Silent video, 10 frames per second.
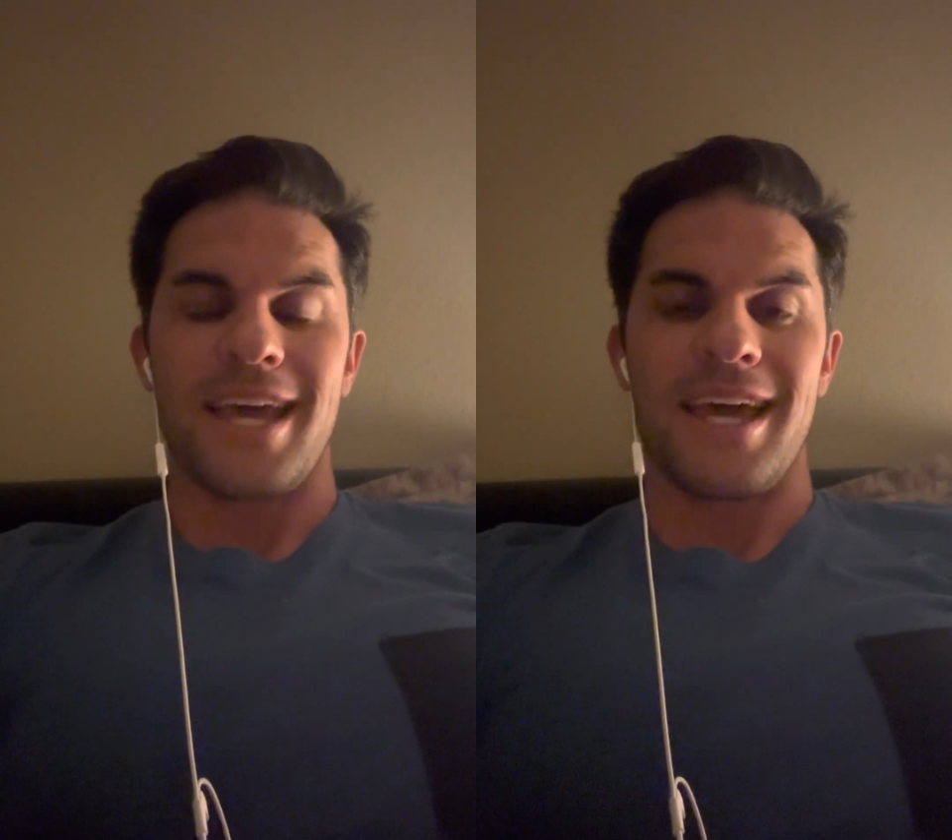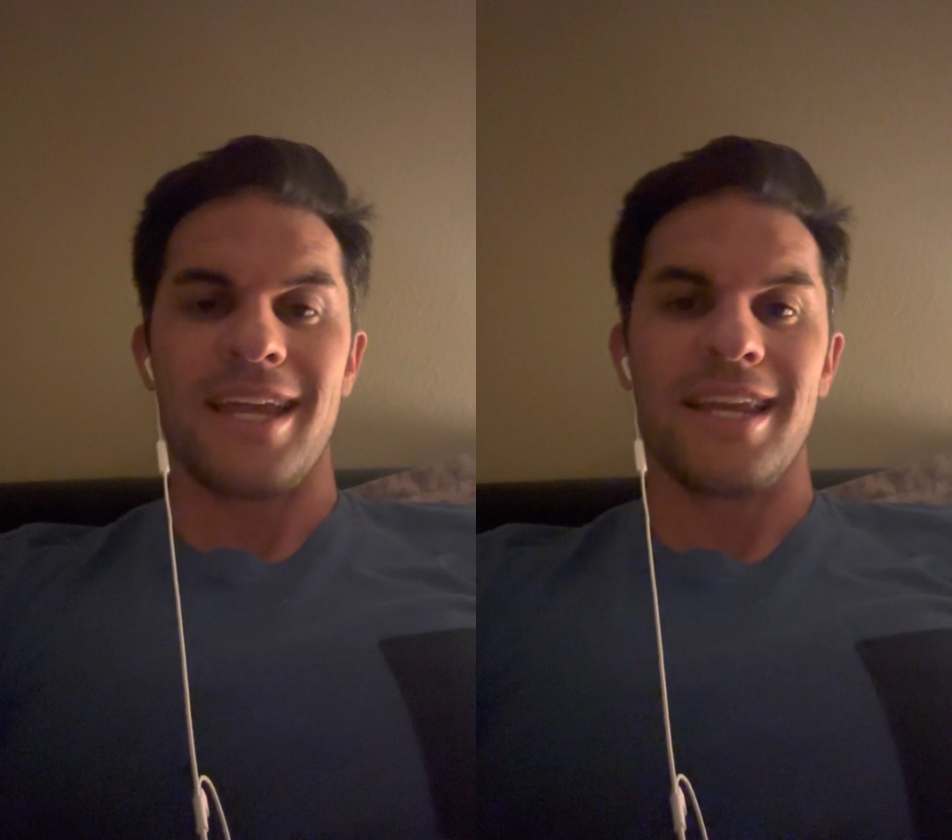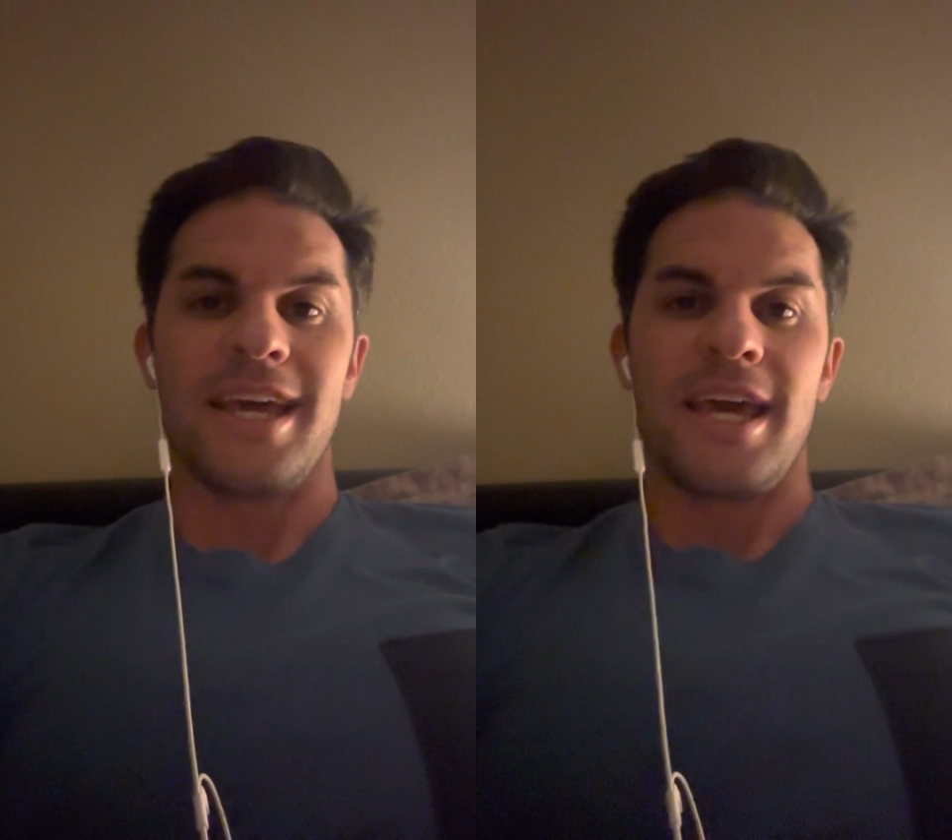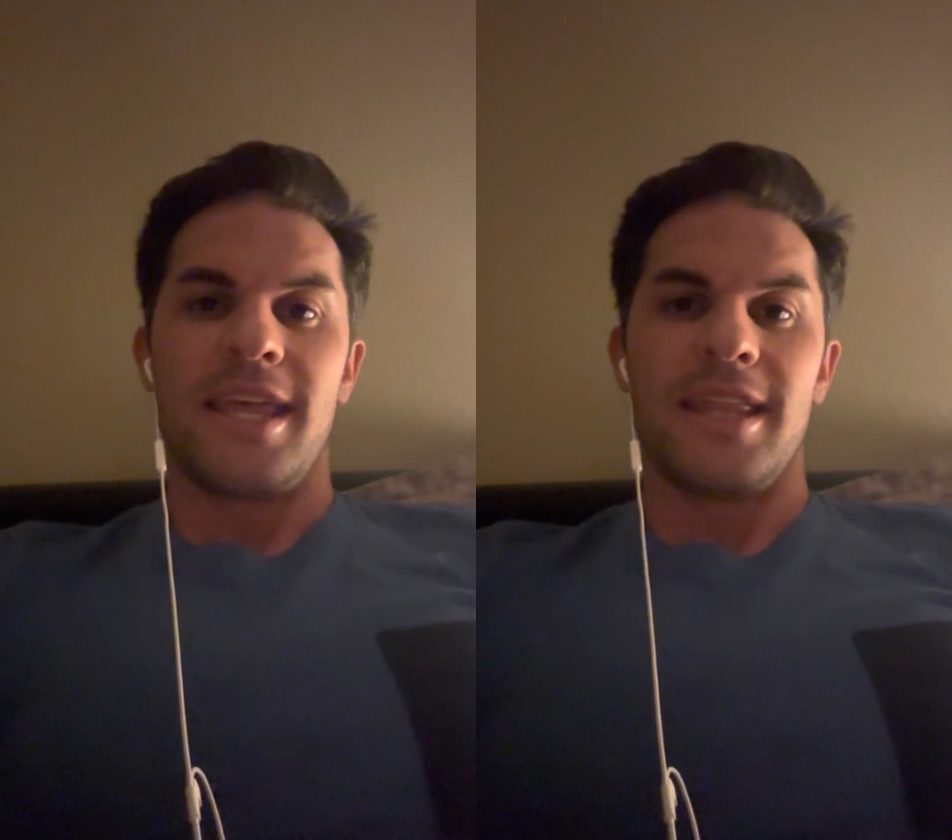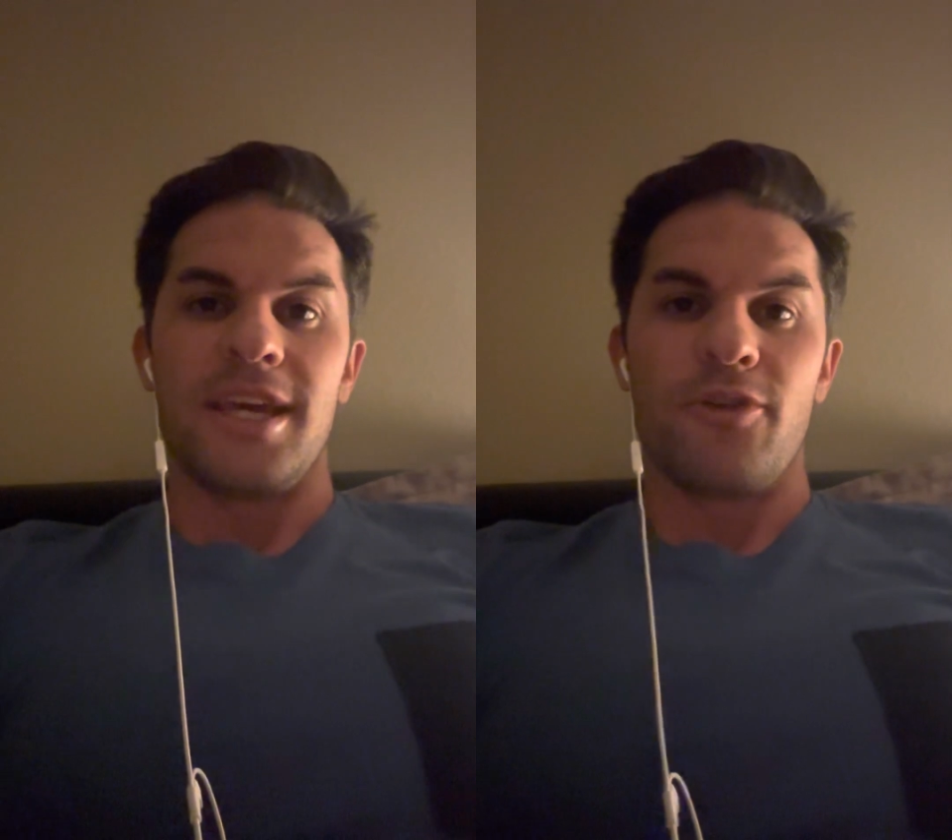and
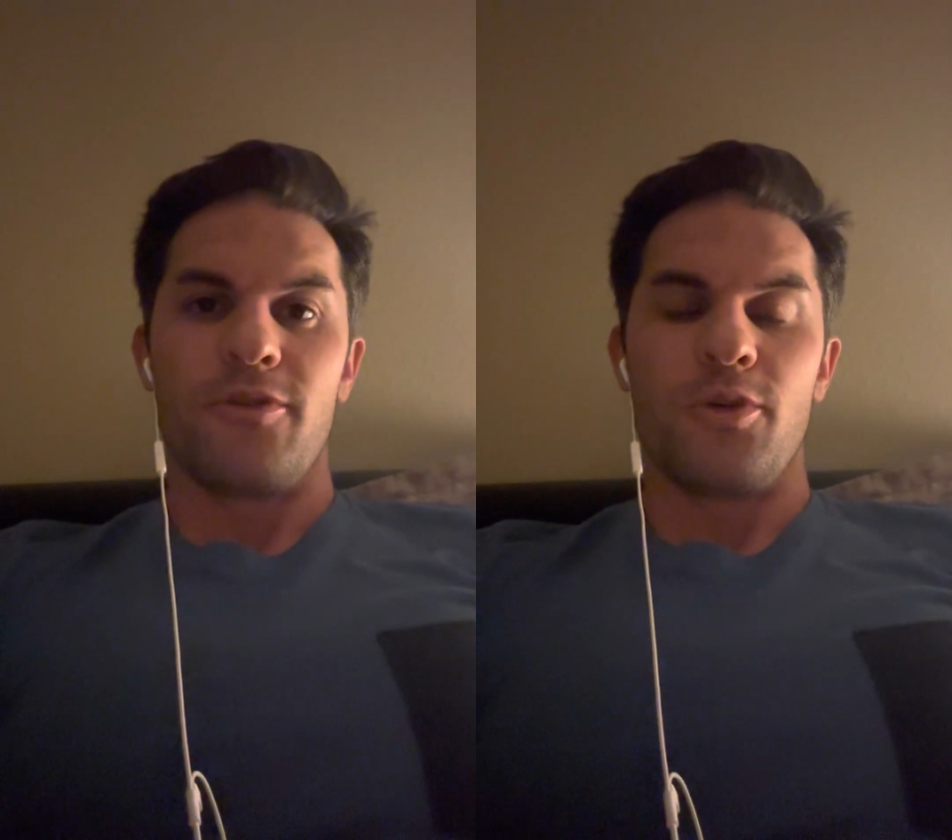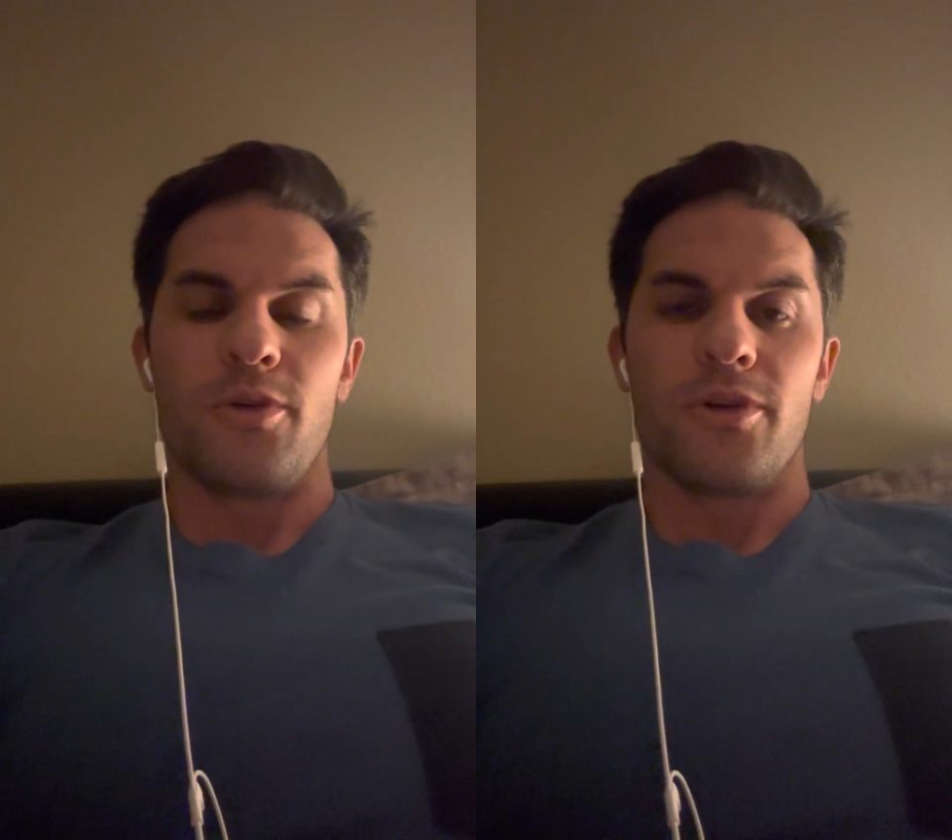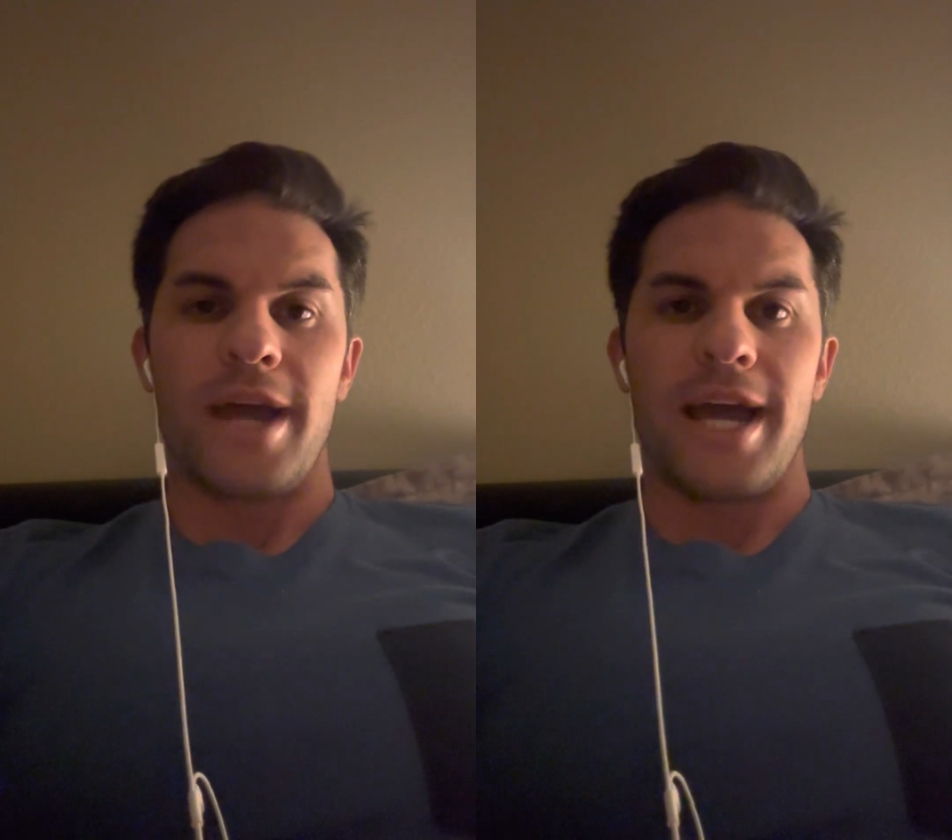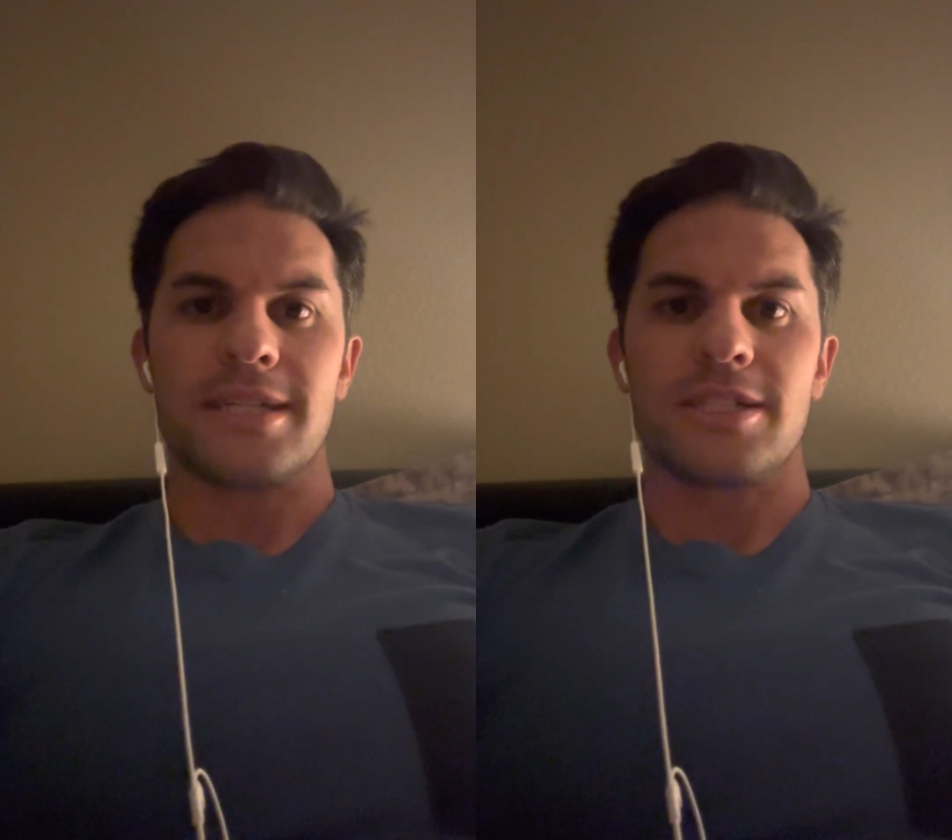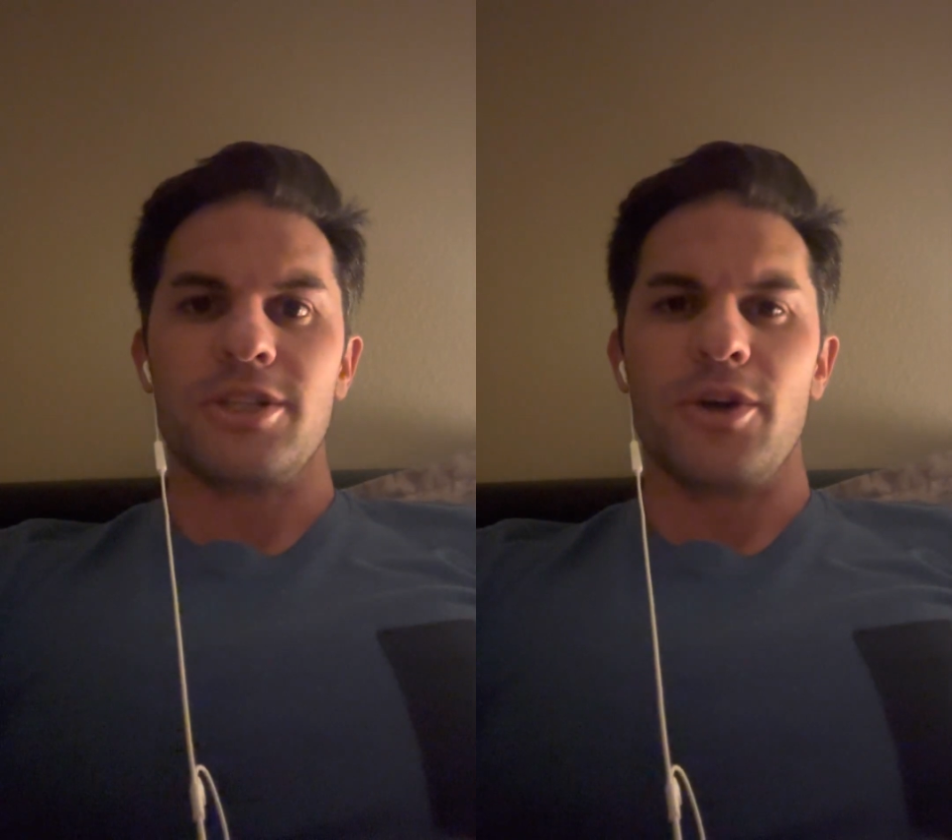the interviewer
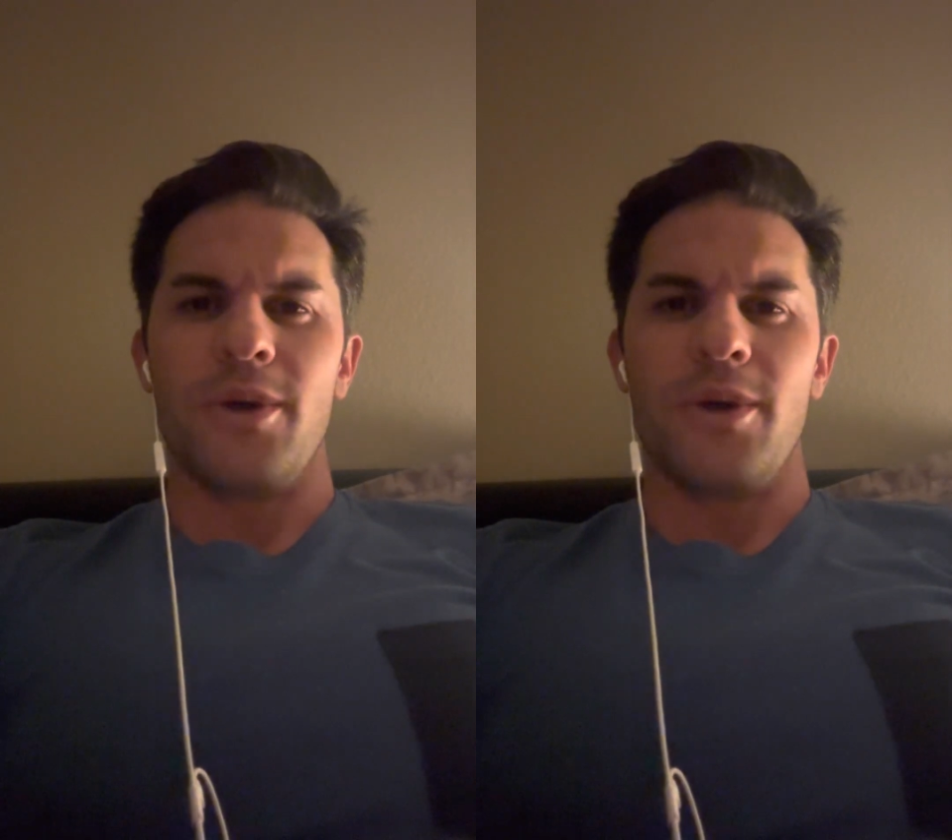asked,